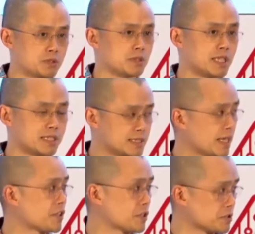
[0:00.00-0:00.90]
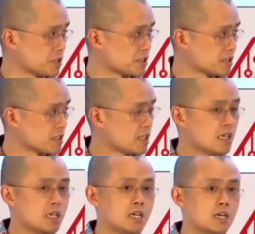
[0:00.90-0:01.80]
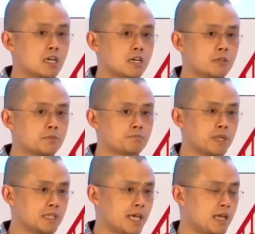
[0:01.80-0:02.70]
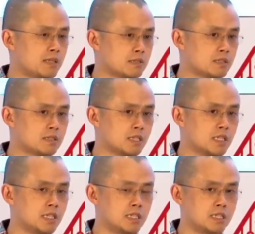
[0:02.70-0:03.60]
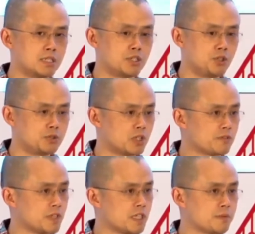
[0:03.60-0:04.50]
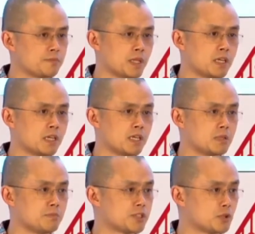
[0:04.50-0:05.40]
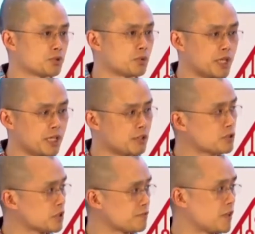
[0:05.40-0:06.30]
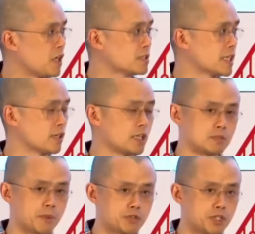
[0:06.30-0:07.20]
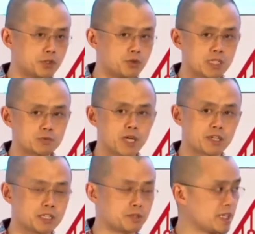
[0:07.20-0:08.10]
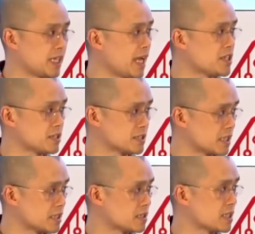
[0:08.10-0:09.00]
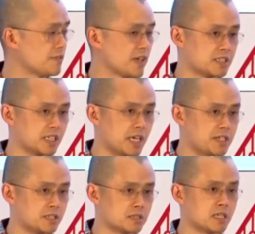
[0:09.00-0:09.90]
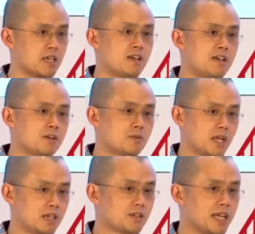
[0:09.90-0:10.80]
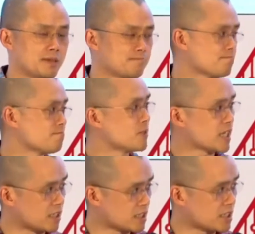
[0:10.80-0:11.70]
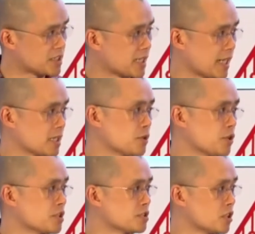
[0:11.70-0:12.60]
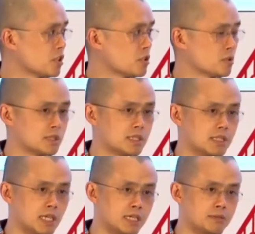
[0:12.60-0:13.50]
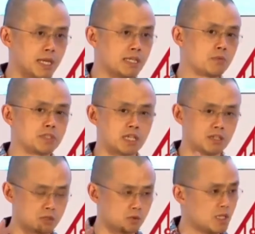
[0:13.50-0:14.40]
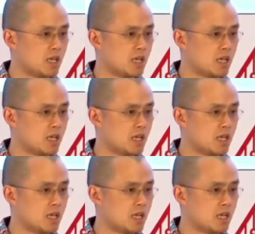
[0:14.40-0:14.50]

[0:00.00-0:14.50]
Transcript: was let's save the users. But then the news of misappropriating user funds and especially US regulatory agencies' investigations, we're like, okay, we can't touch that anymore. So, and then we said, look,